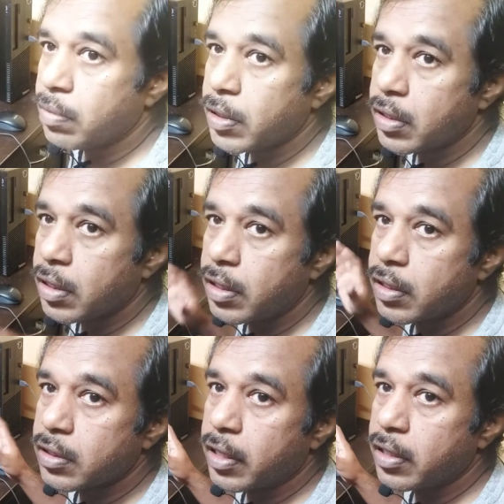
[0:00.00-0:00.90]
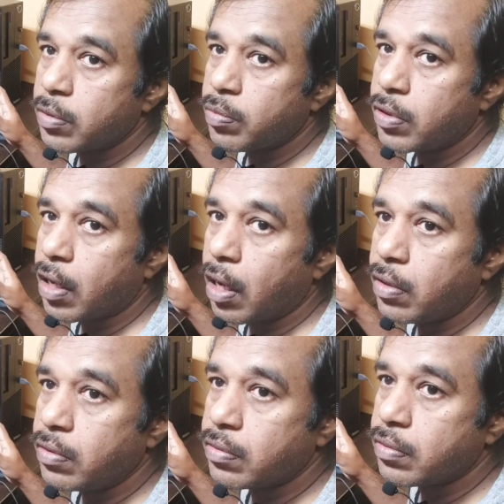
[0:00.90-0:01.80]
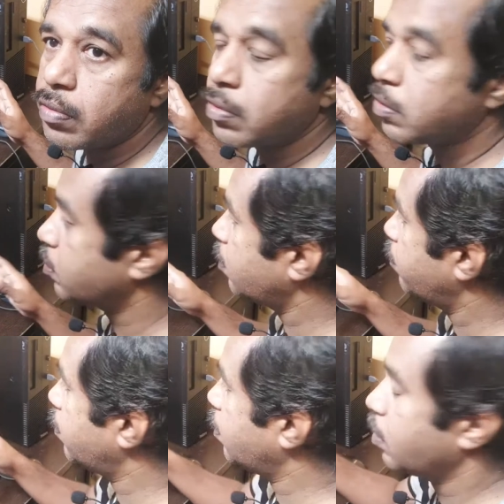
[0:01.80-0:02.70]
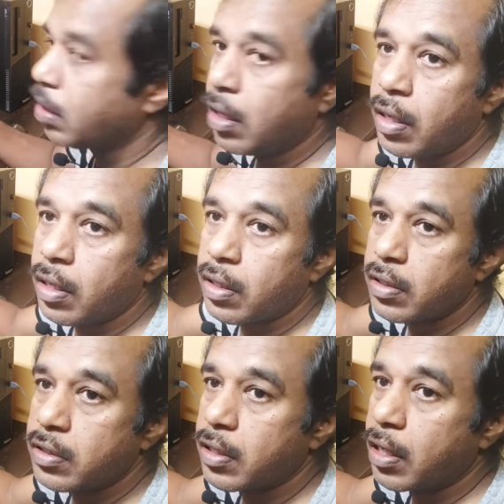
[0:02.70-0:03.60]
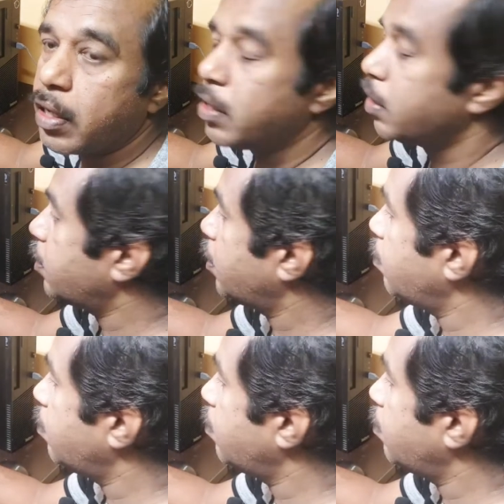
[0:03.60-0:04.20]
basically it is trying to boot now. See if you can, can see, right? It